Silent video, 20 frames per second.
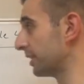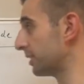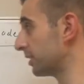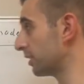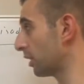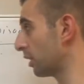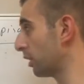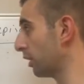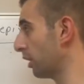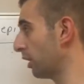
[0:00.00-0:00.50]

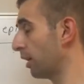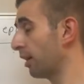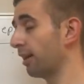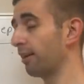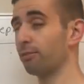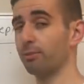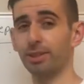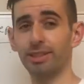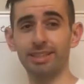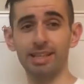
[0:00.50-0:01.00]
So
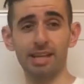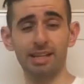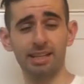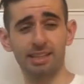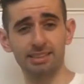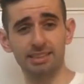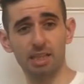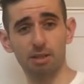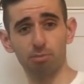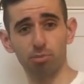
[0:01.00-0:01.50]
I've written down the
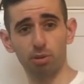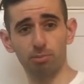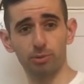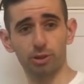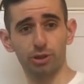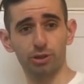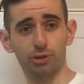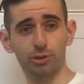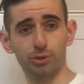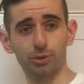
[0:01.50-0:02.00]
example I'm
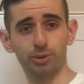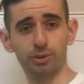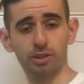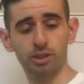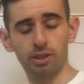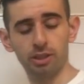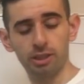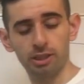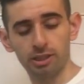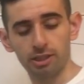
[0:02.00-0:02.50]
going to do.
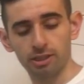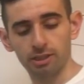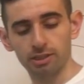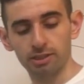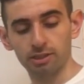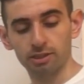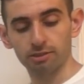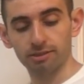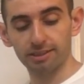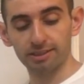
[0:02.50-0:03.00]

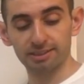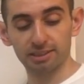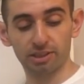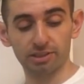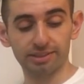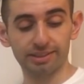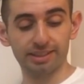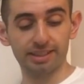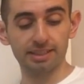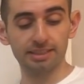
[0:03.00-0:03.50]
Right, there's a
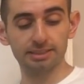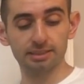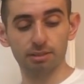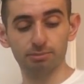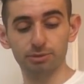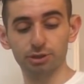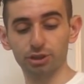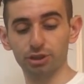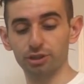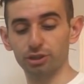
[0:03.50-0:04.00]
lot there, so
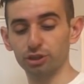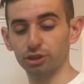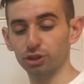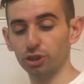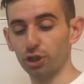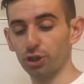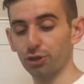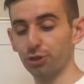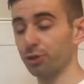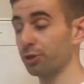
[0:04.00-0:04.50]
I'm just going to
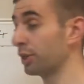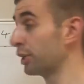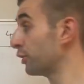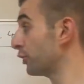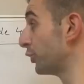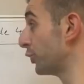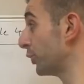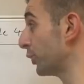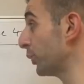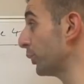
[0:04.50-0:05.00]
show you
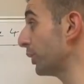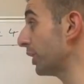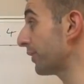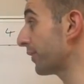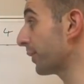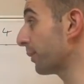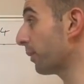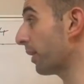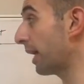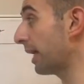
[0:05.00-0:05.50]
two
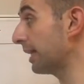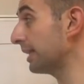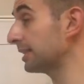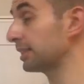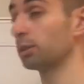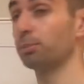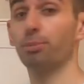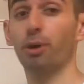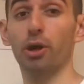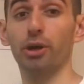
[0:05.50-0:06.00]
different ways
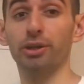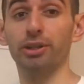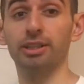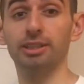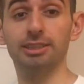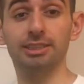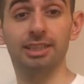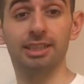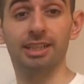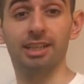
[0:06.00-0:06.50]
as a
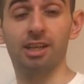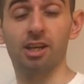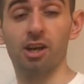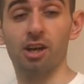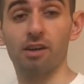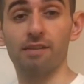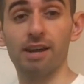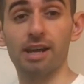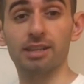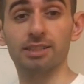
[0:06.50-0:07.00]
bonus
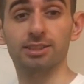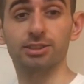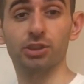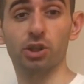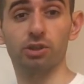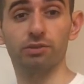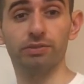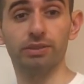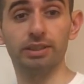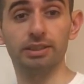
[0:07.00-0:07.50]
of how to
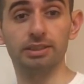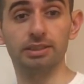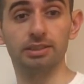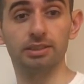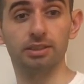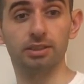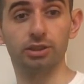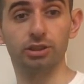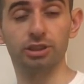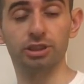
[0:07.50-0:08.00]
solve
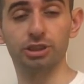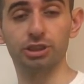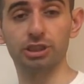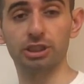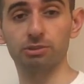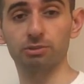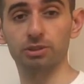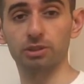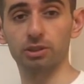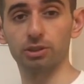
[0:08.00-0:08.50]
this using
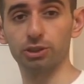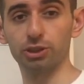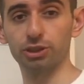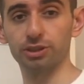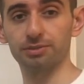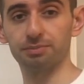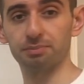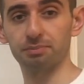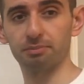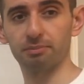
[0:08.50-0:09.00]
general
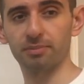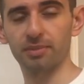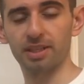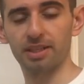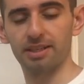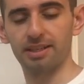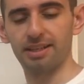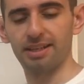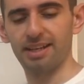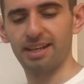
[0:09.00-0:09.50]
solution.
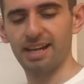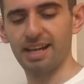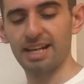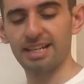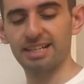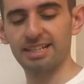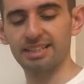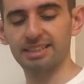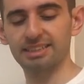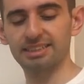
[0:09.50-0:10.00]

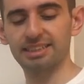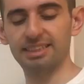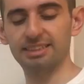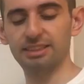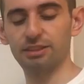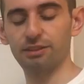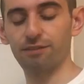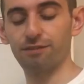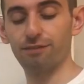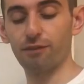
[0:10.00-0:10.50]
And then it
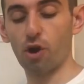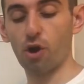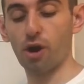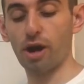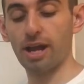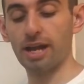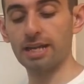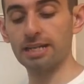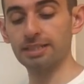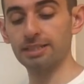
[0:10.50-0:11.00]
says to
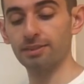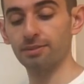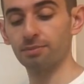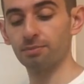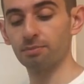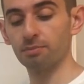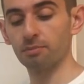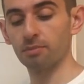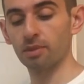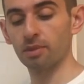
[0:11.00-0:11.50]
find
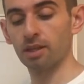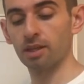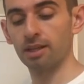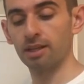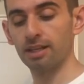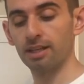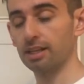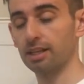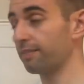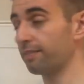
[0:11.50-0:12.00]

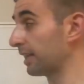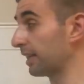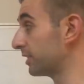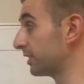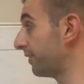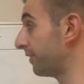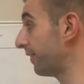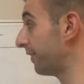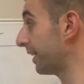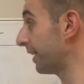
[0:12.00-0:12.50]
the values
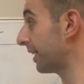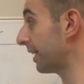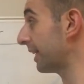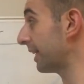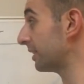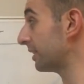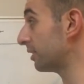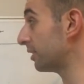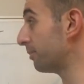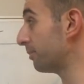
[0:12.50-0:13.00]
of theta
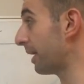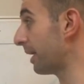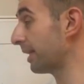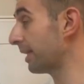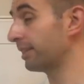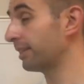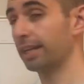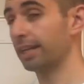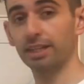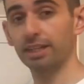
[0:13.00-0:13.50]
in the
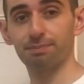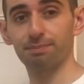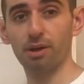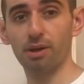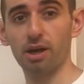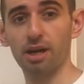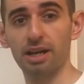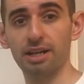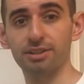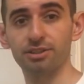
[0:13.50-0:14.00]
domain negative
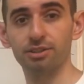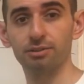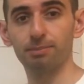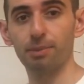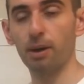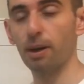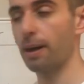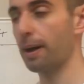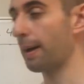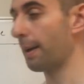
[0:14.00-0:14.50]
pi to
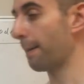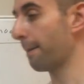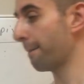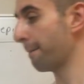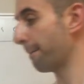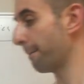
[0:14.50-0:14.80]
pi.